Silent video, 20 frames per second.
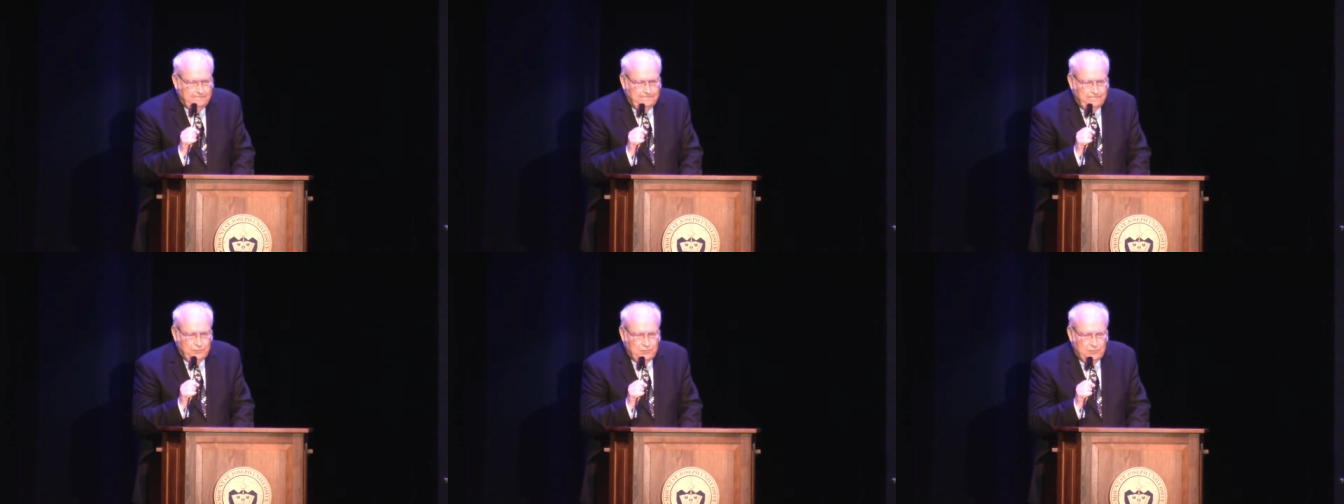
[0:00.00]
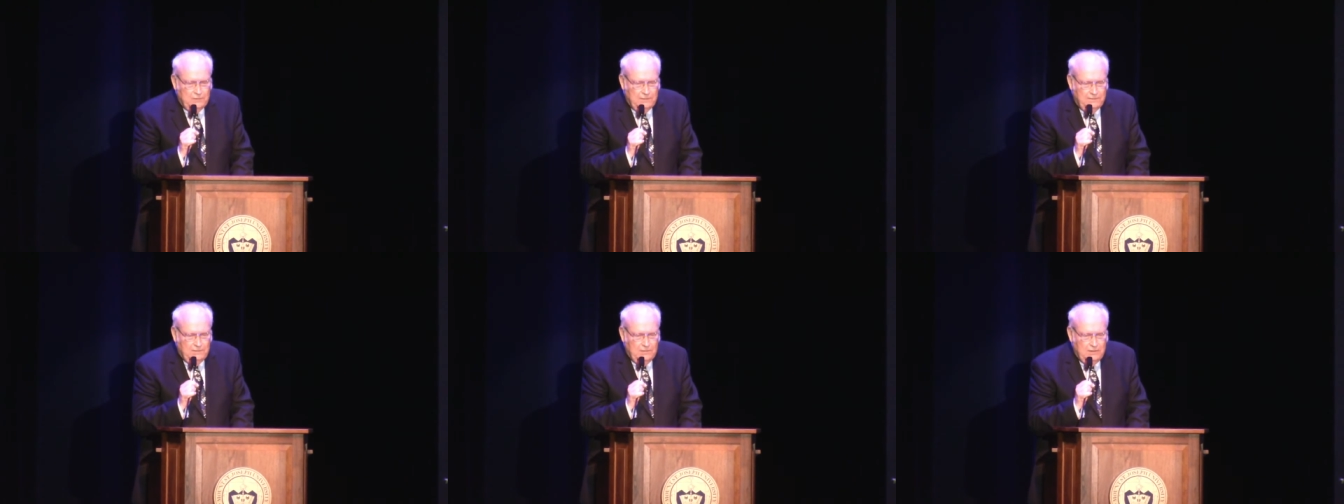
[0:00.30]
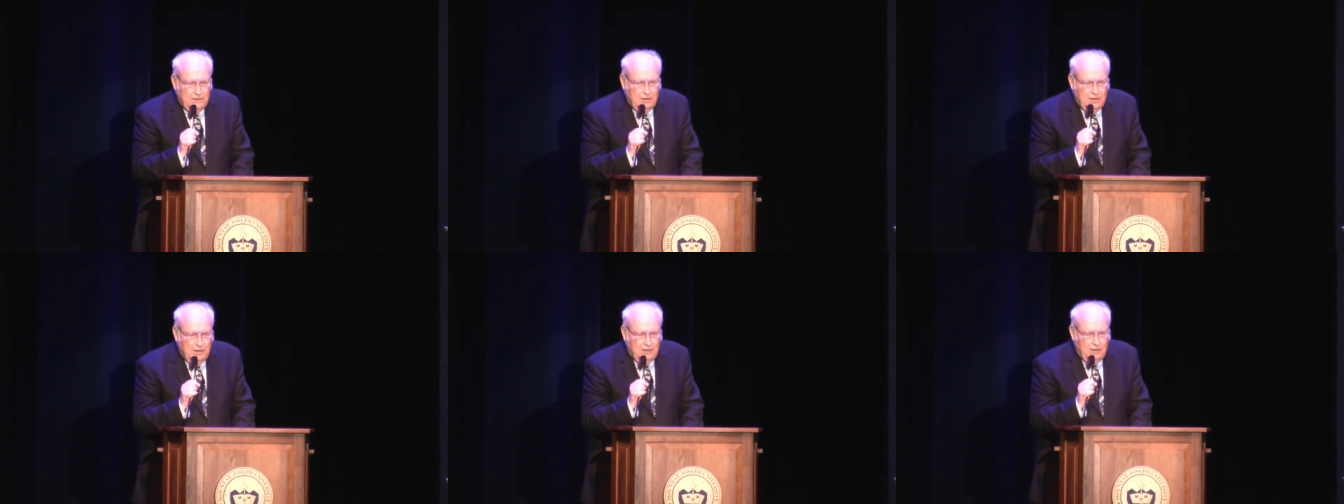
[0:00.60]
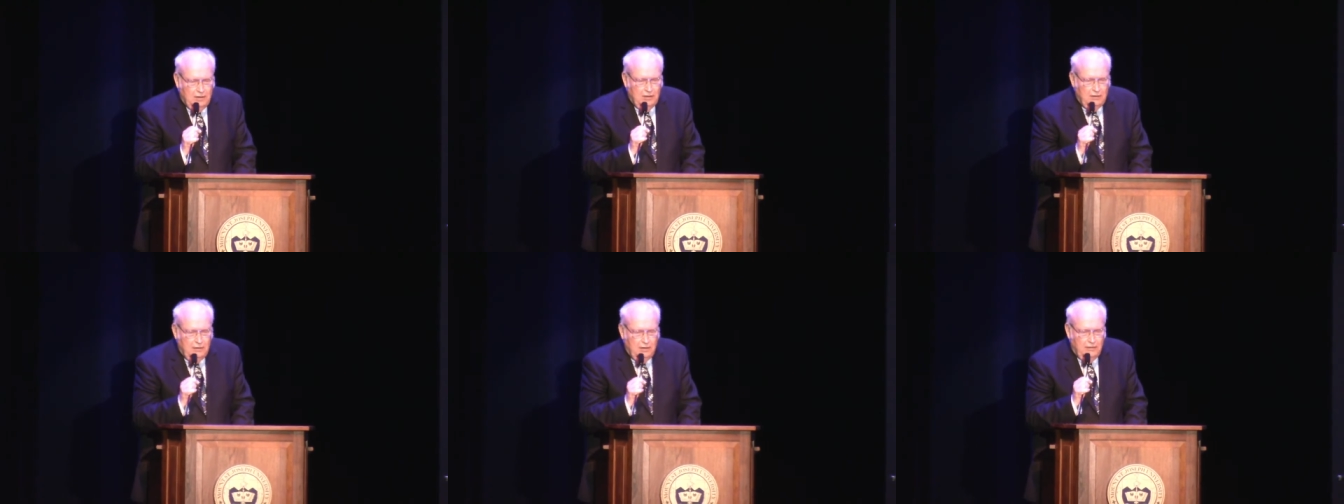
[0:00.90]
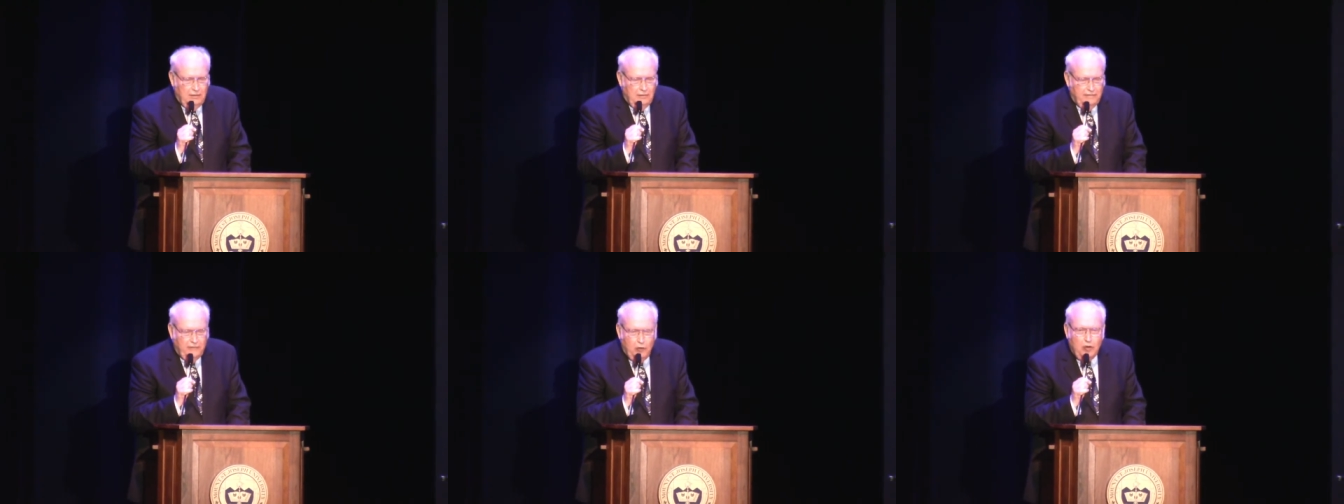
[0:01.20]
Um,
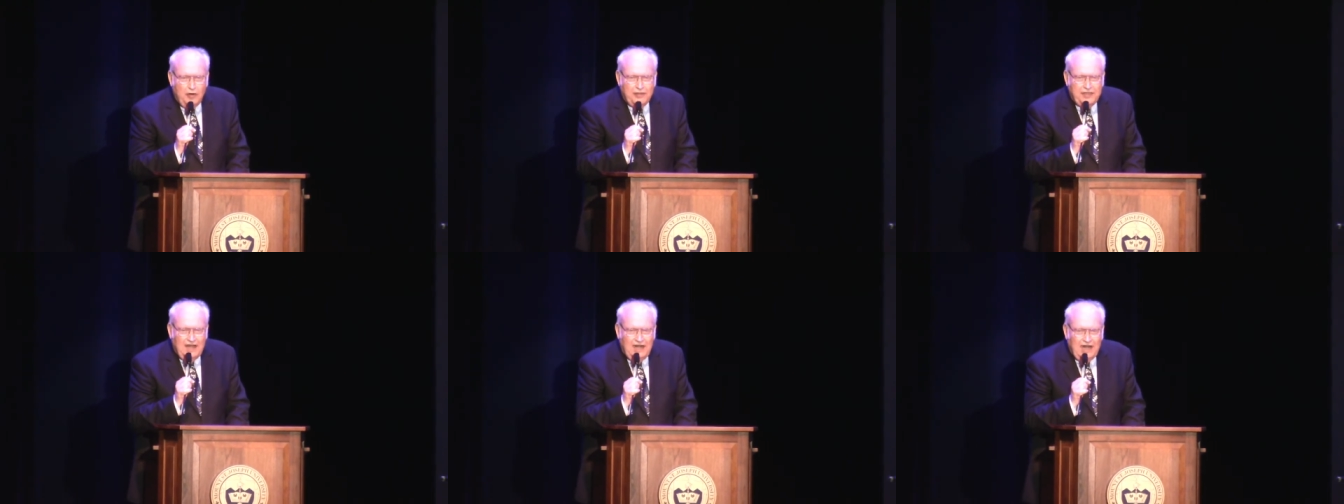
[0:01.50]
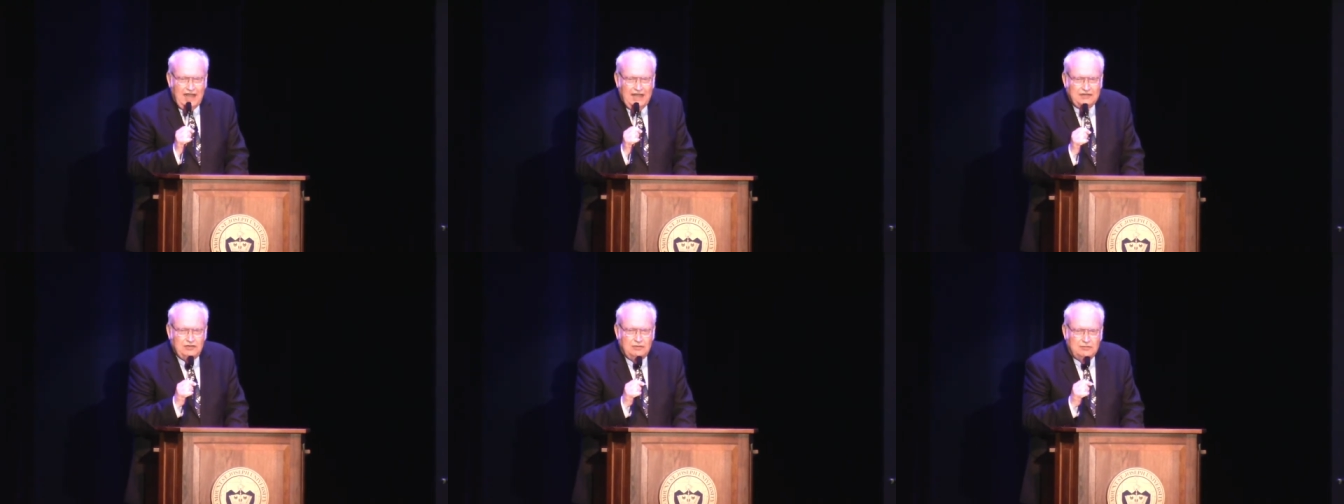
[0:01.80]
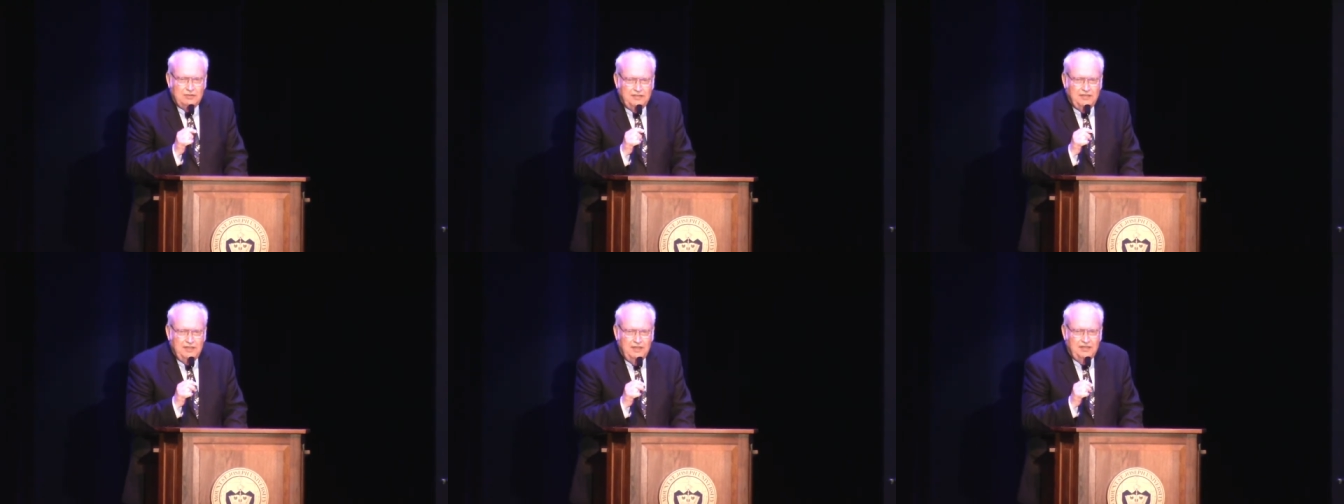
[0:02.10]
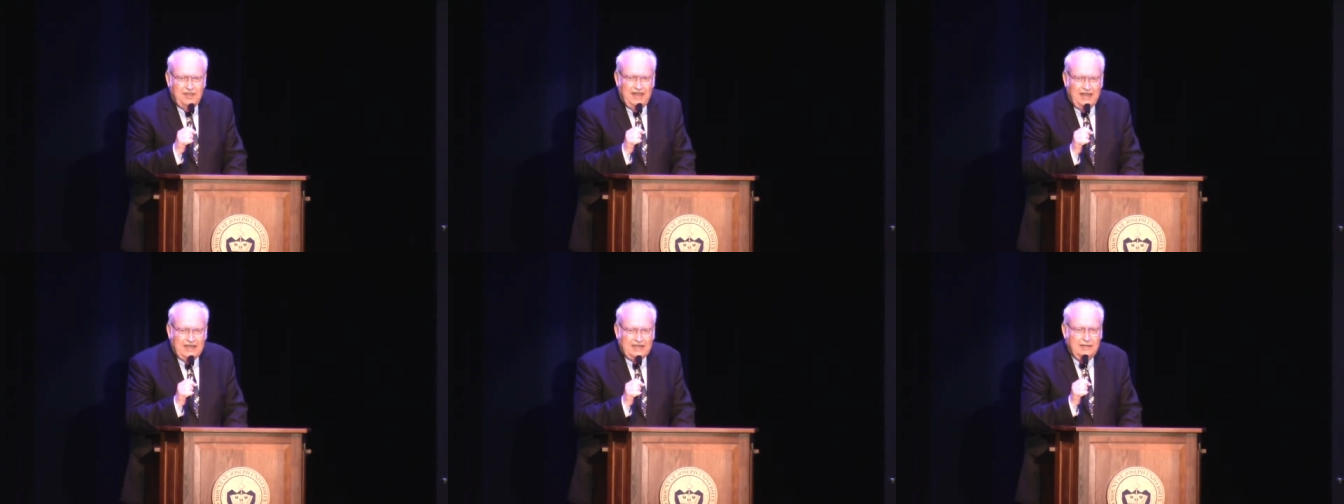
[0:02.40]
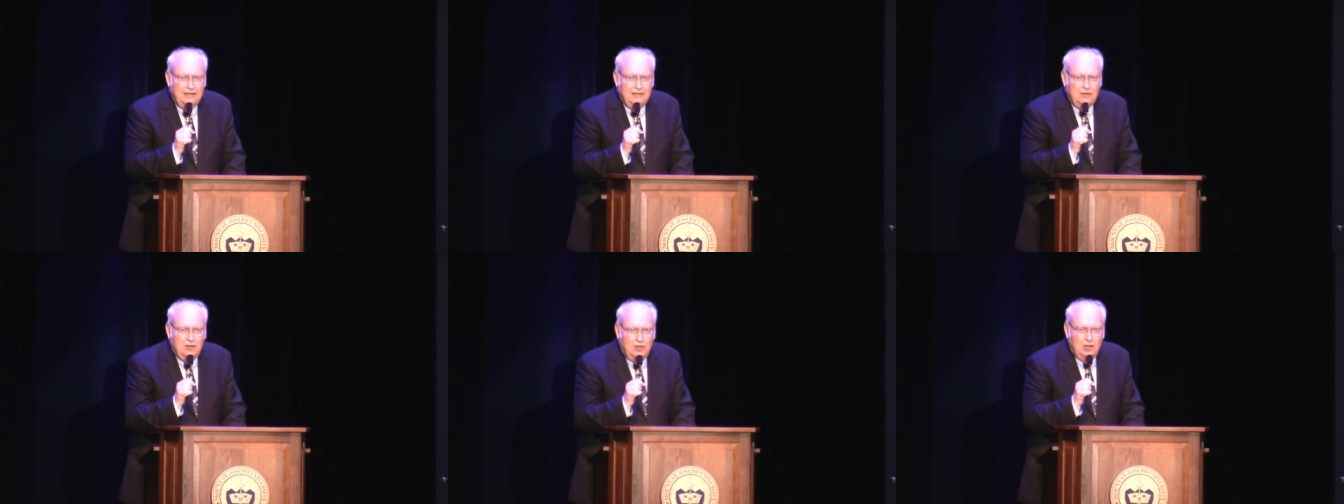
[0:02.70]
fourth, I'd like to th-
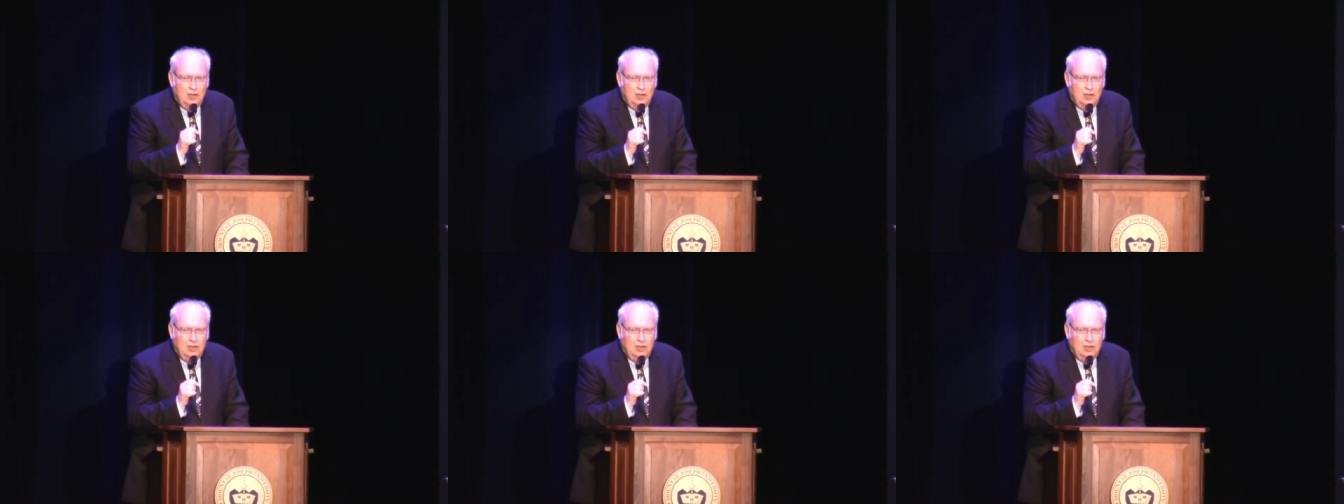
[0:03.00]
thank